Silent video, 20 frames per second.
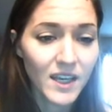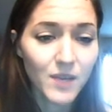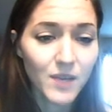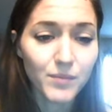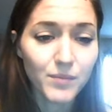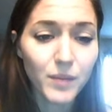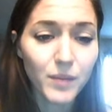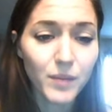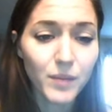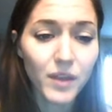
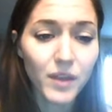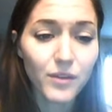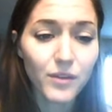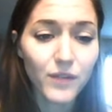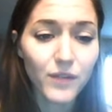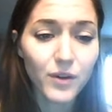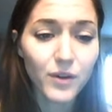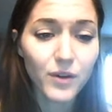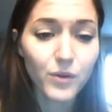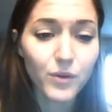My mother
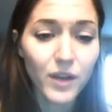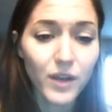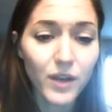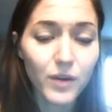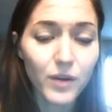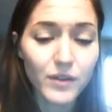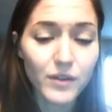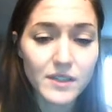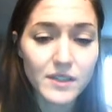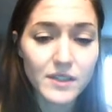found a way
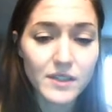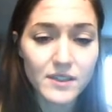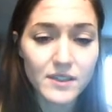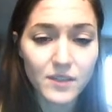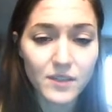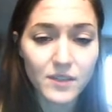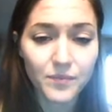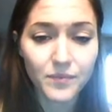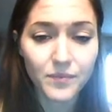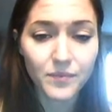around the
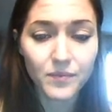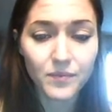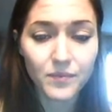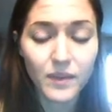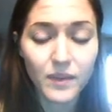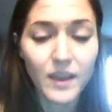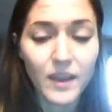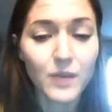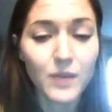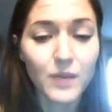system.
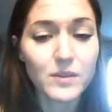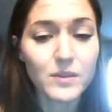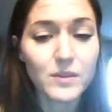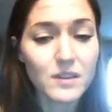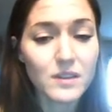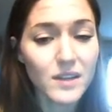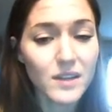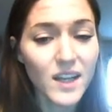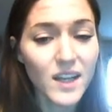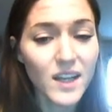It was
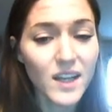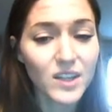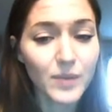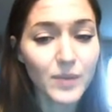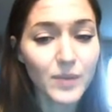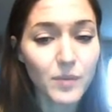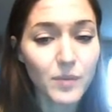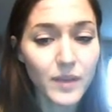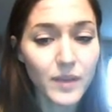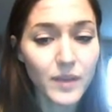illegal to
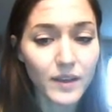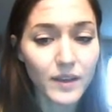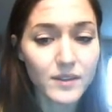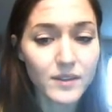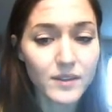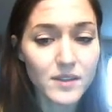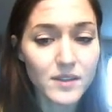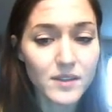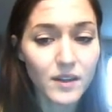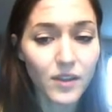be
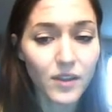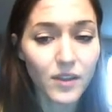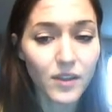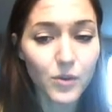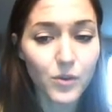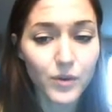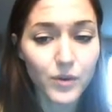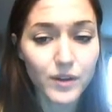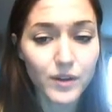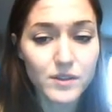mixed, in other
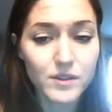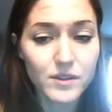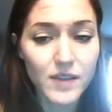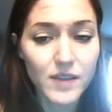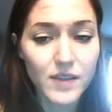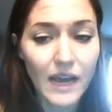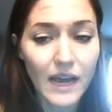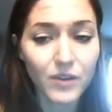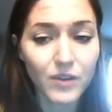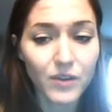words, to
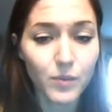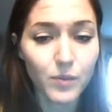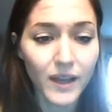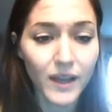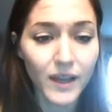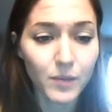have a black